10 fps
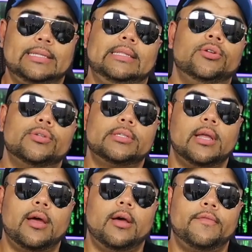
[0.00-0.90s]
little
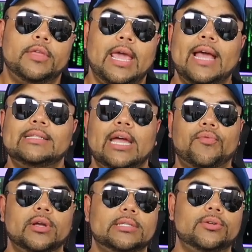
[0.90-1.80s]

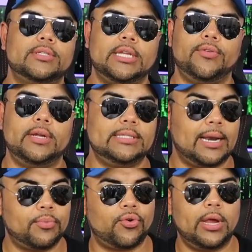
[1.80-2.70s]
series
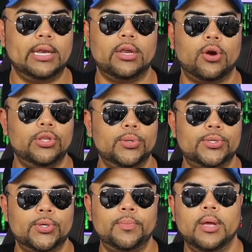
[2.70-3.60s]
that I'm creating here on
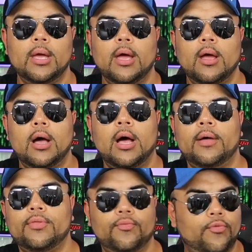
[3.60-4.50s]
YouTube.
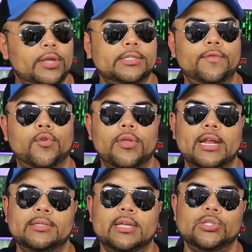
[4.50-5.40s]
Reason for
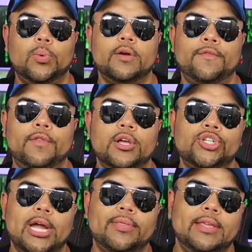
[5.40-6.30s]
that is because you want to
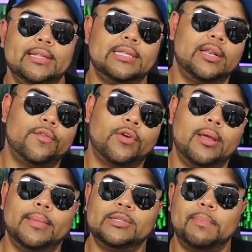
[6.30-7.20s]
flush out the inside of the
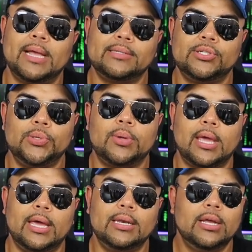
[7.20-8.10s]
frame as best as you
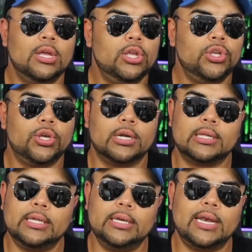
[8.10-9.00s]
can. You're going
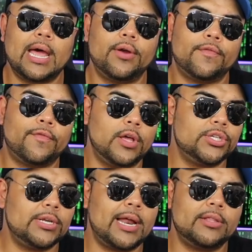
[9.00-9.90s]
to clean it out,
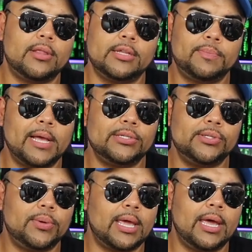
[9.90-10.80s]
flush it out as best
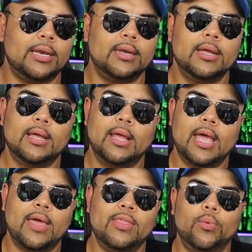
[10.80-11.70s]
as you can,
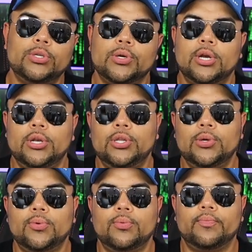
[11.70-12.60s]
and then what you're going to
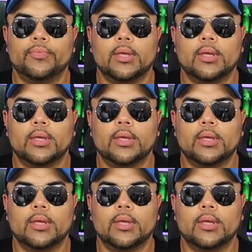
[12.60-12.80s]
do,